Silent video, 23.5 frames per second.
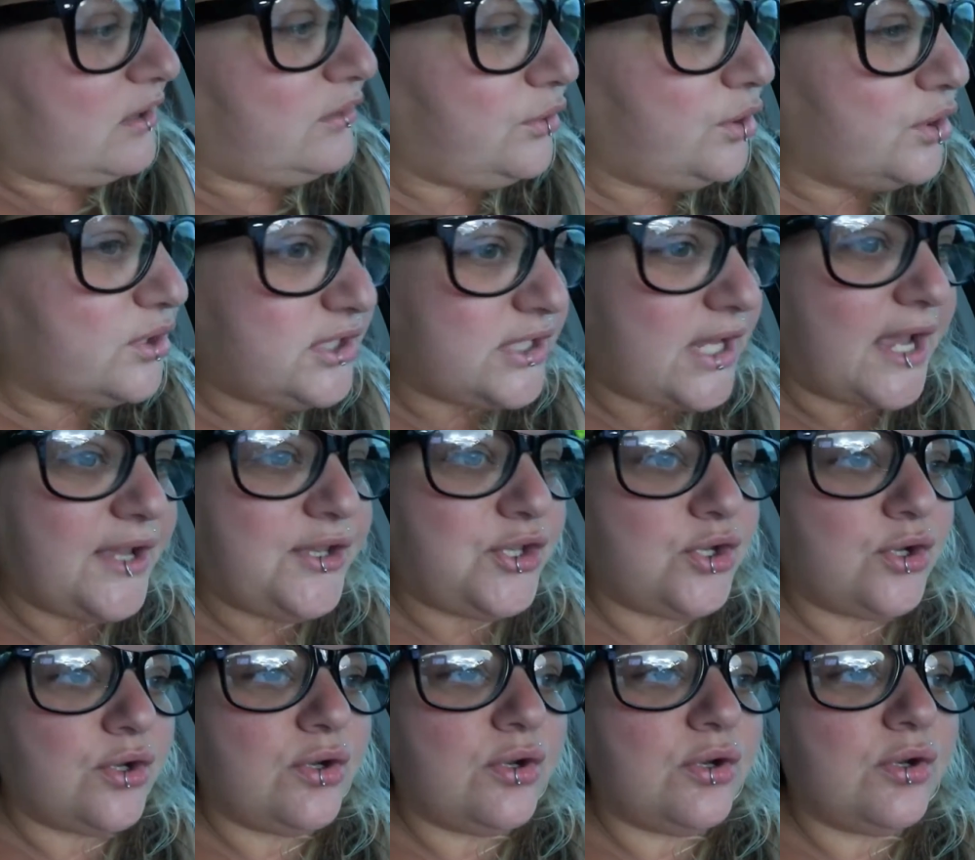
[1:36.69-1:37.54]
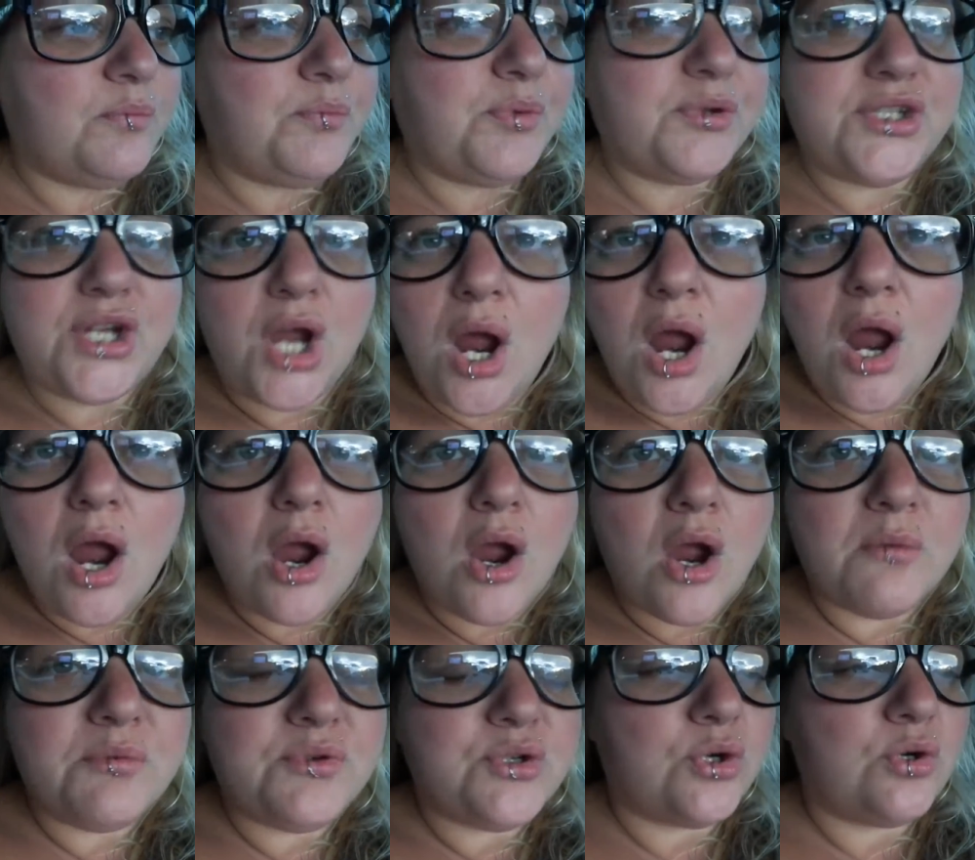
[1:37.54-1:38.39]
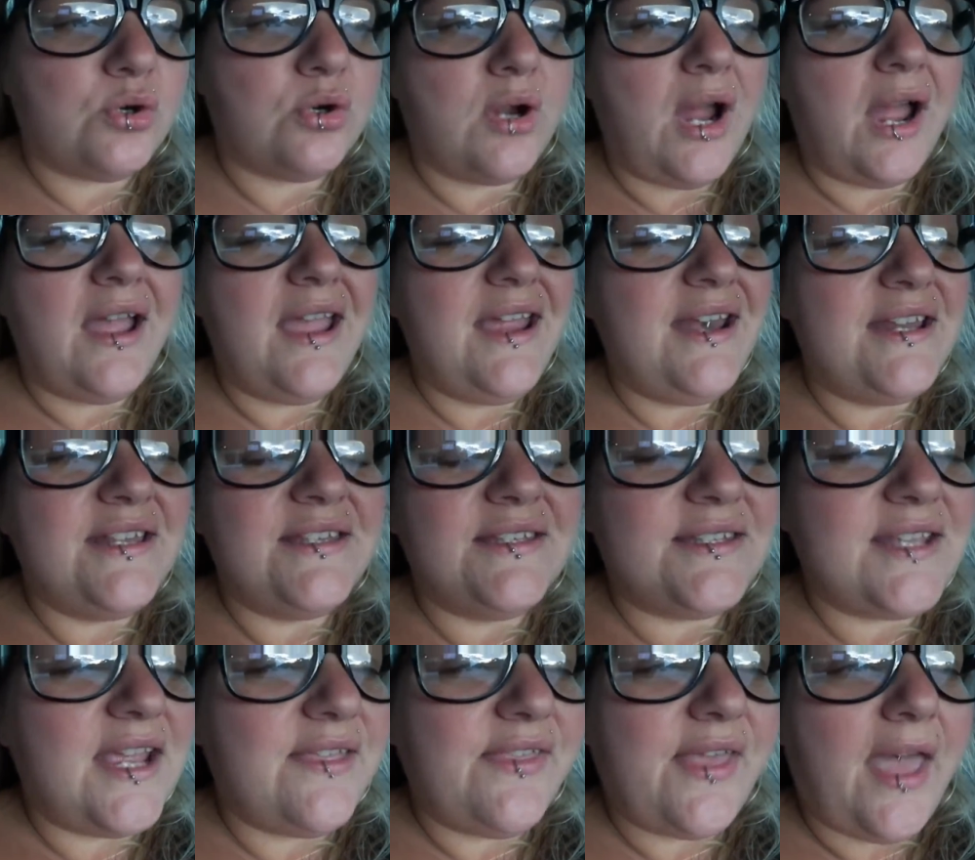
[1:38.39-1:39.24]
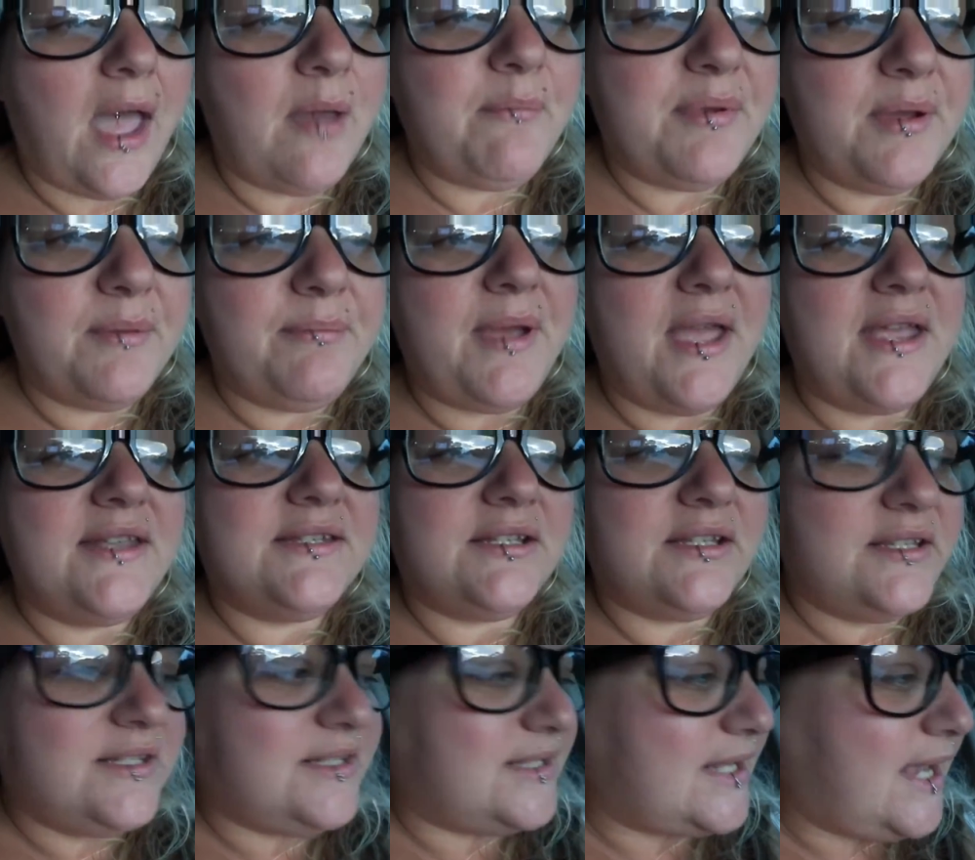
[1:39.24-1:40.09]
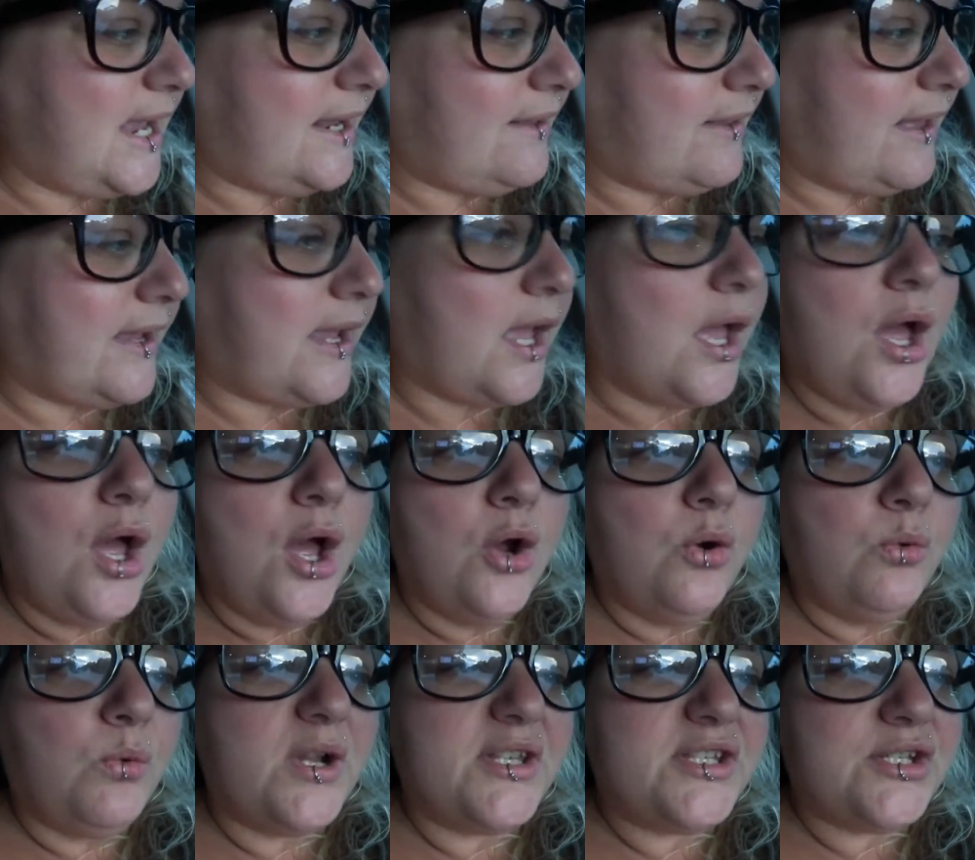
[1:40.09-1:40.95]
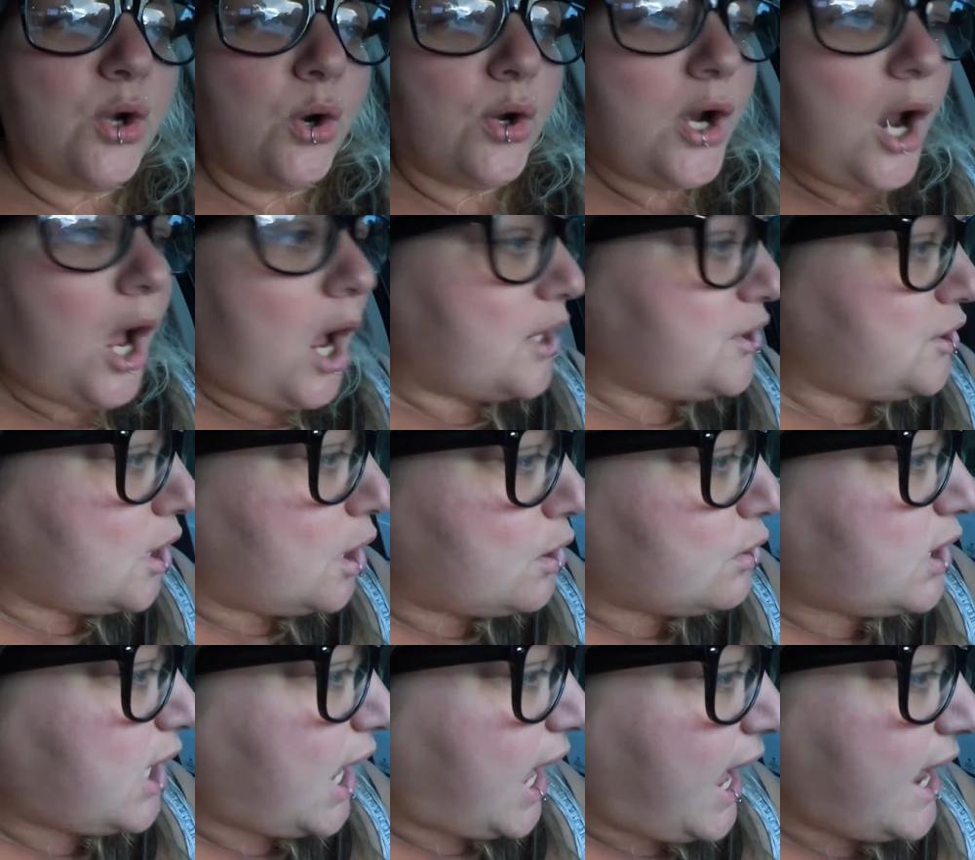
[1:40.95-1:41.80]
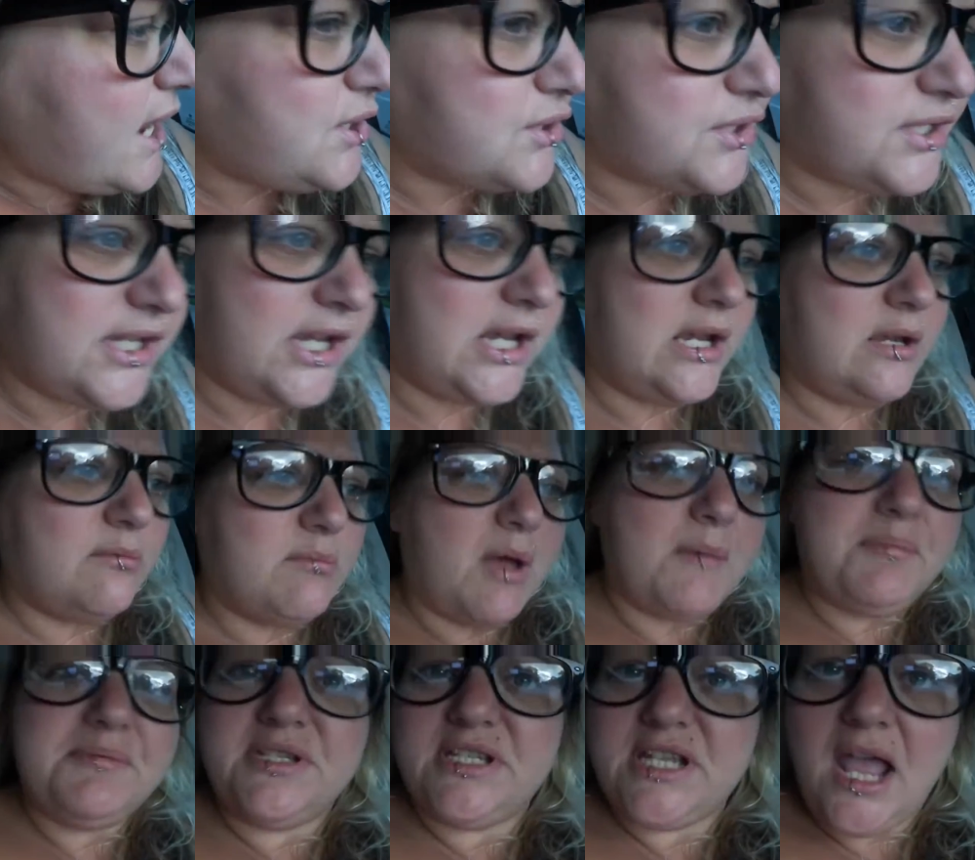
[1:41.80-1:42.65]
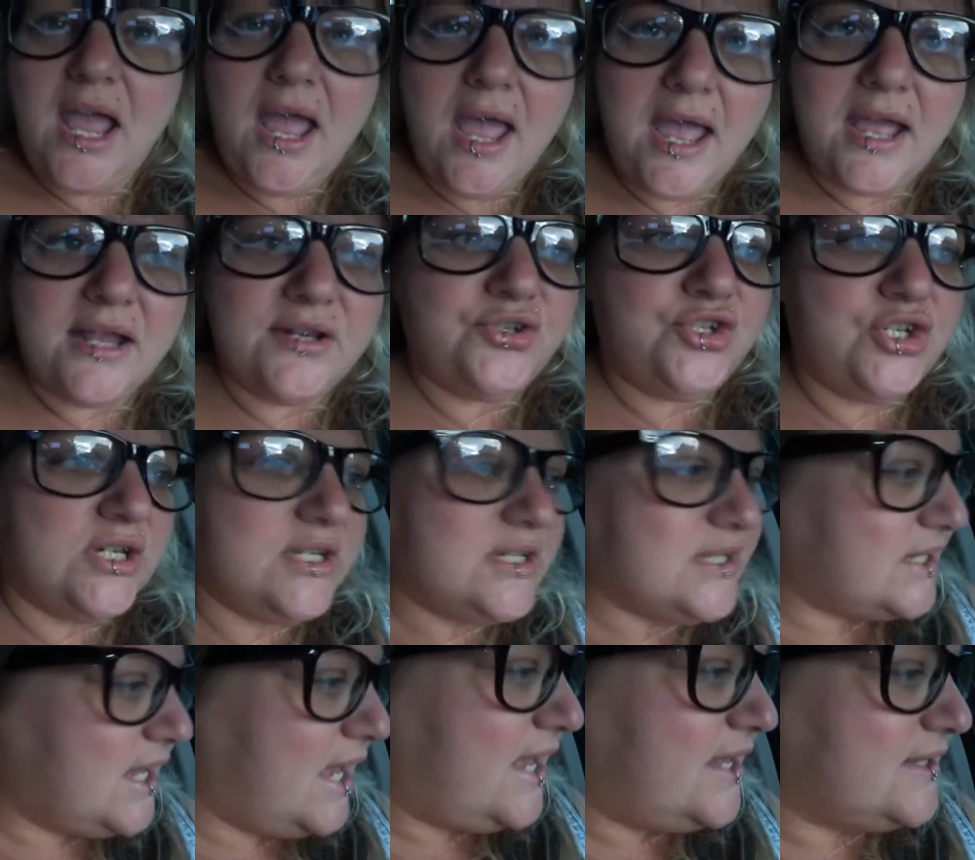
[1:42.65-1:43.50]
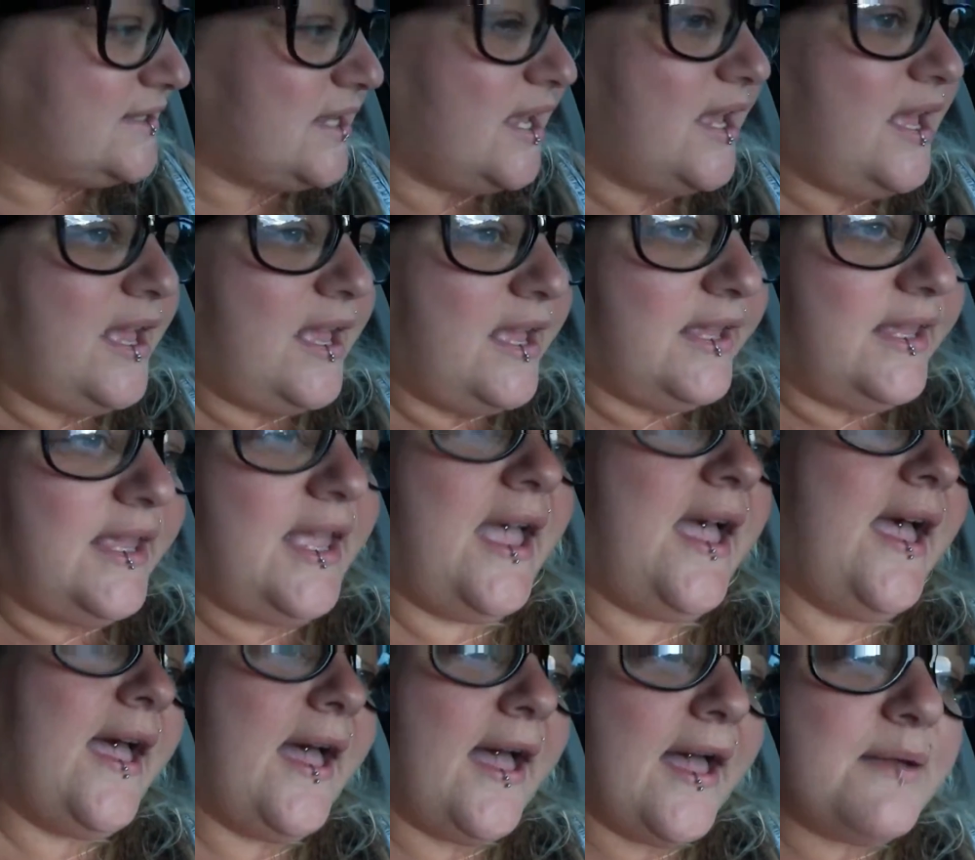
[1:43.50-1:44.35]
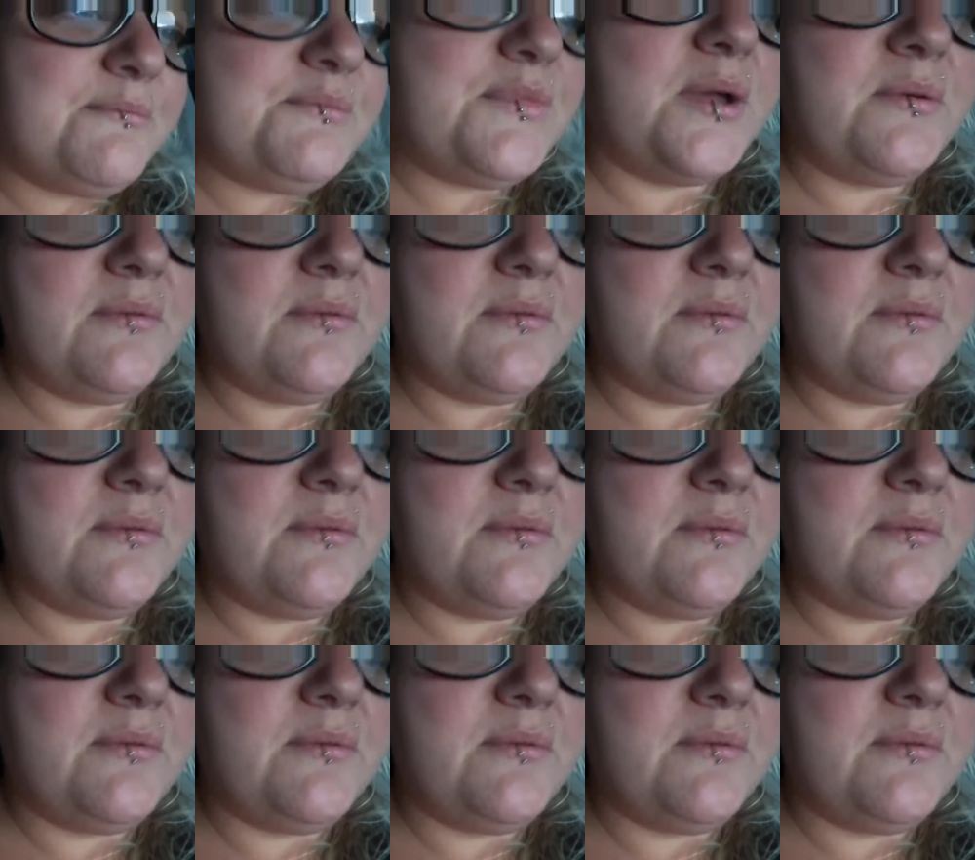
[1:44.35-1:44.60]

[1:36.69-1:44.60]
looks like you're perturbed, or he didn't say that, but basically saying like, what's going on, you okay, you seem upset. And she says, yeah